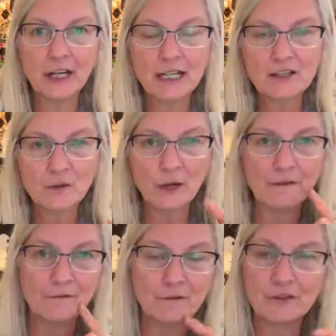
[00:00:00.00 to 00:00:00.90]
there and
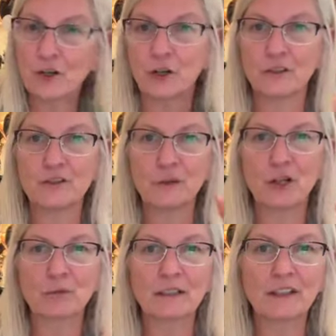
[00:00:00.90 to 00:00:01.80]
her
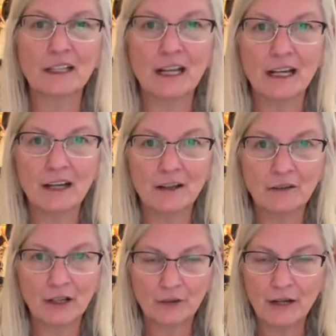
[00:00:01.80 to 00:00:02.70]
Sweet Home Living,
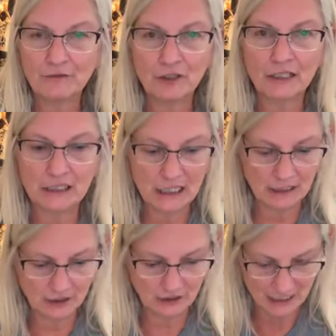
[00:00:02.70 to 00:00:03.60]
our Crafter on the
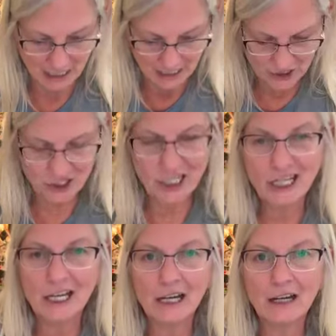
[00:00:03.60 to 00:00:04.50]
Clock girl,
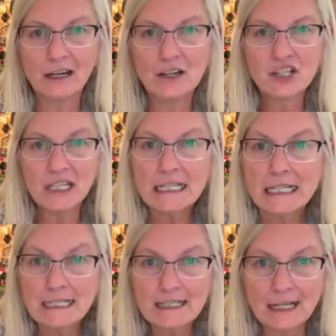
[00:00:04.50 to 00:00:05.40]
she
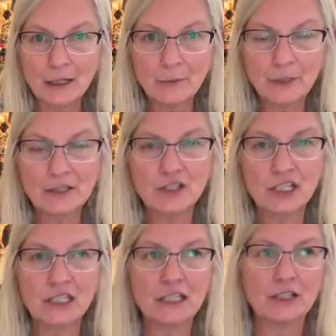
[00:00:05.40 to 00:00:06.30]
did some, but
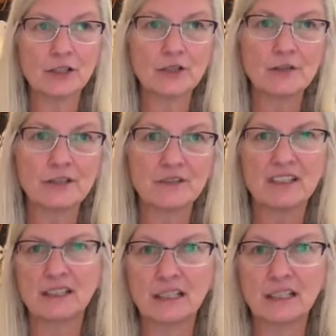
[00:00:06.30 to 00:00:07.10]
she did hers